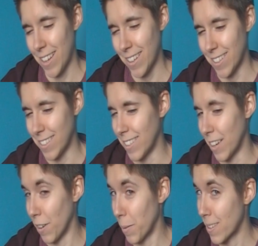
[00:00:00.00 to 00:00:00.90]
because I
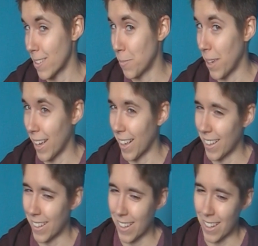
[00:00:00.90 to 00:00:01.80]
haven't come out to them yet
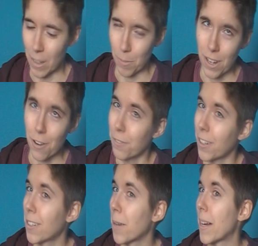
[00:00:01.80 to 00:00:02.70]
and I'm
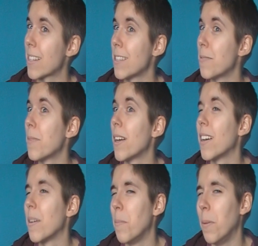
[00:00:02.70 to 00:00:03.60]
terrified to come out to them,
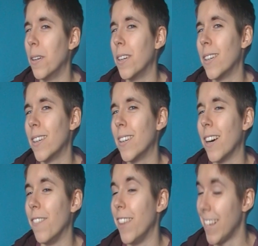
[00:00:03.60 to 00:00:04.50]
but
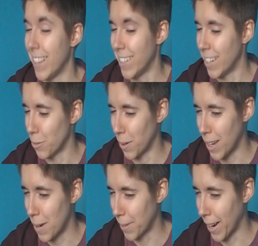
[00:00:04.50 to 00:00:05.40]
I legally changed my
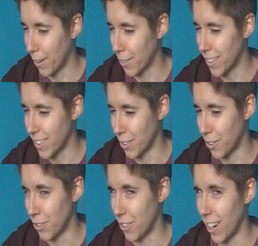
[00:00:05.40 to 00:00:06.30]
name now,
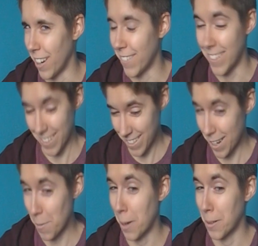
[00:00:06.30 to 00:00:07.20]
so I really need to
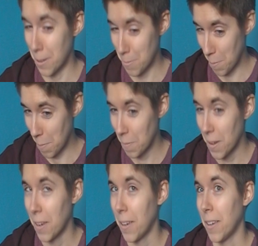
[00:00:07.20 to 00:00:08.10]
come out to them.
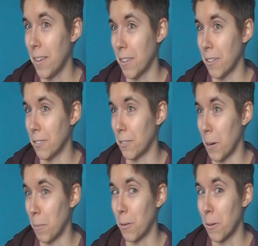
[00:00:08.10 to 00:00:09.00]
So
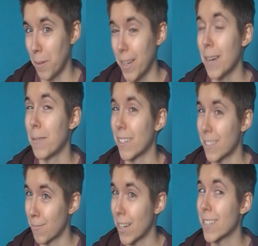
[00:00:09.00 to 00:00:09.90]
I'll probably come out to
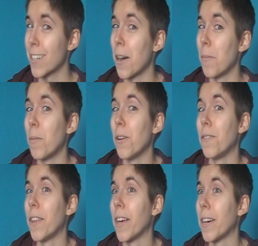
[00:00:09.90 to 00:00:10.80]
them next time I'm
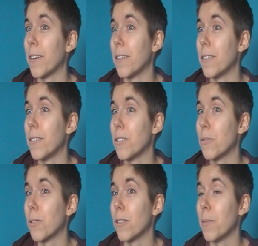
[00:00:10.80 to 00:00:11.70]
over there, which will
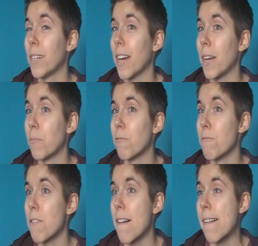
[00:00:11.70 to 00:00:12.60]
probably be in
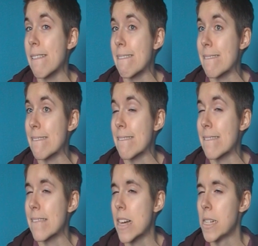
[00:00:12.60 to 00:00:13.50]
April.
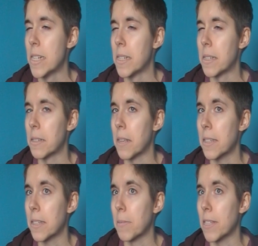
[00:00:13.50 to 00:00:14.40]
So
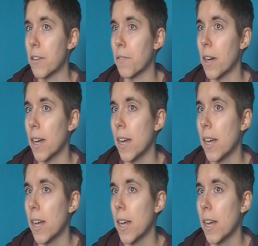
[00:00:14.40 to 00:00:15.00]
that's going to be terrifying.